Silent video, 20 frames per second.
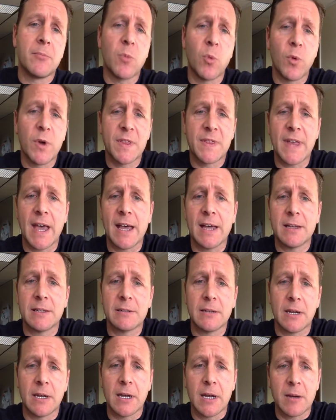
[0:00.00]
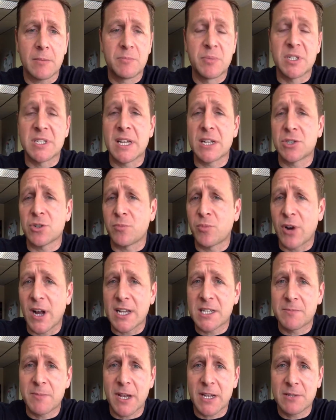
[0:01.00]
with that potential
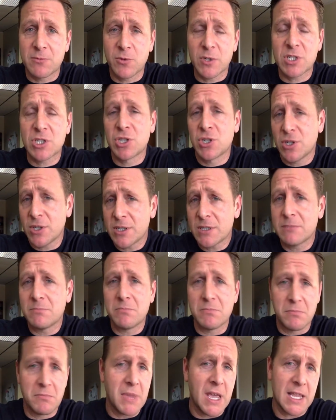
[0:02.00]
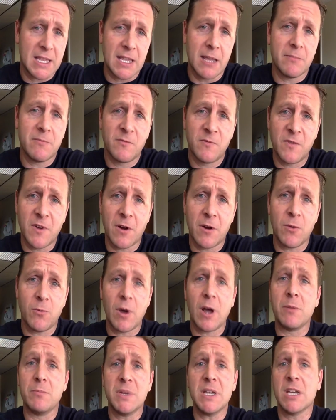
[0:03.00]
prospect, which could make them very
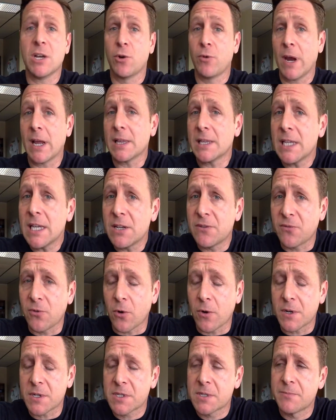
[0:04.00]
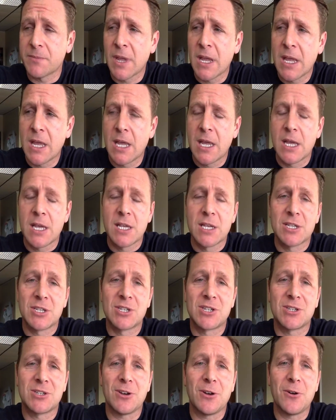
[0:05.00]
well be a great lead for us.
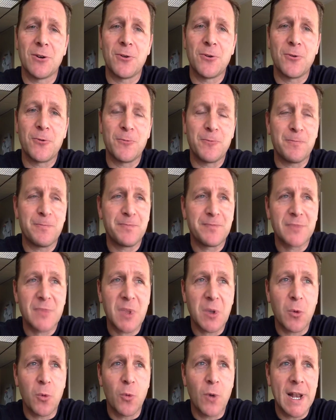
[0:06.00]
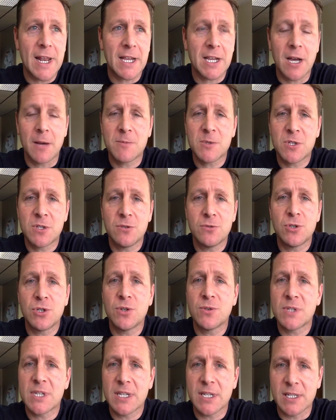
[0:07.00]
So when it comes to
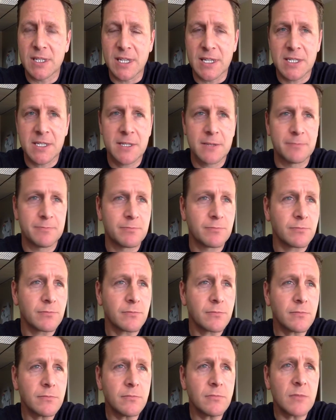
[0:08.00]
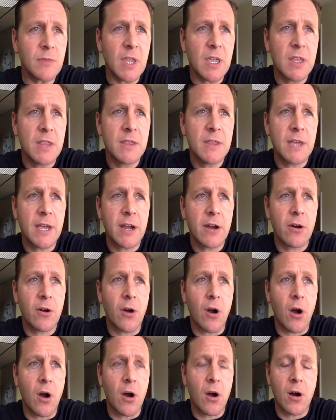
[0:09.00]
choosing a list,
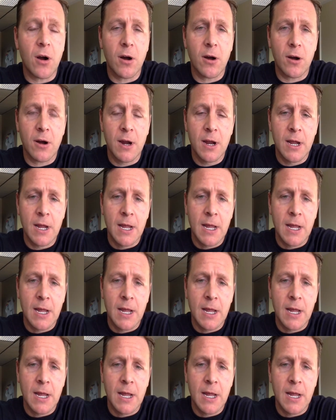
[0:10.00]
there are